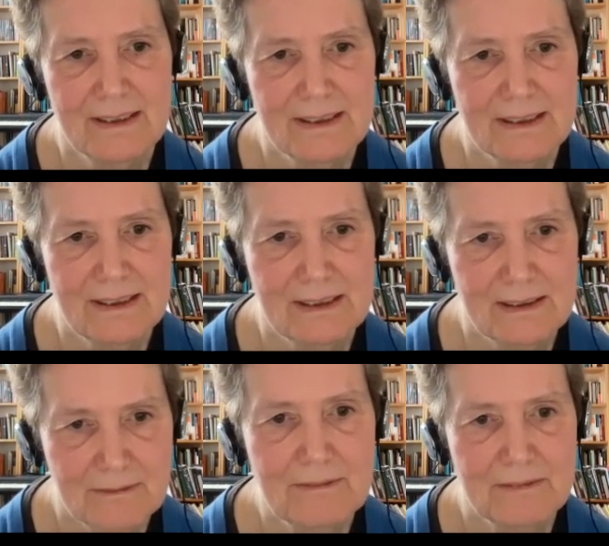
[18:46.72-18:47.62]

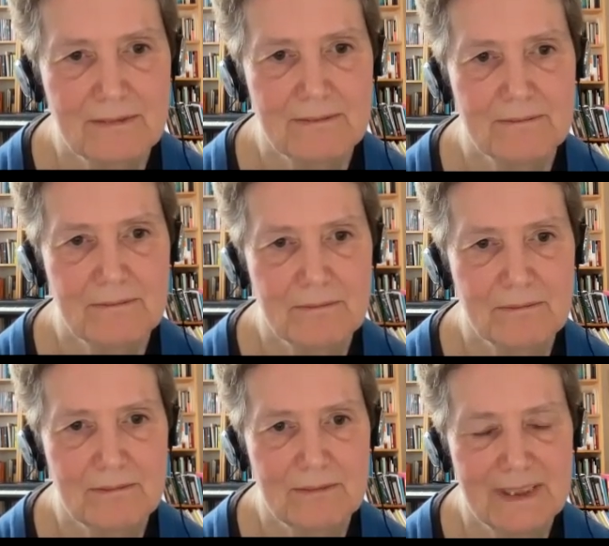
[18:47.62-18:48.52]

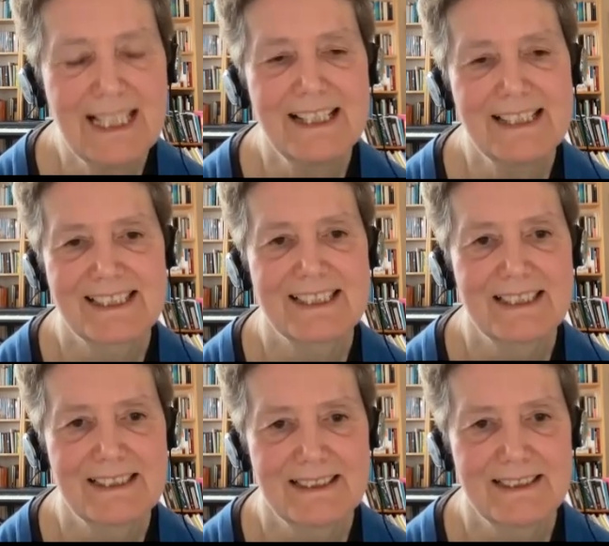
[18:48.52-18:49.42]

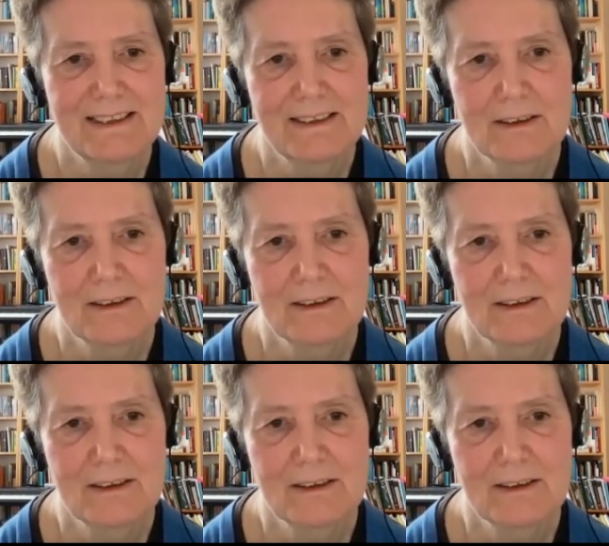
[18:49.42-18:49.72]
[no speech]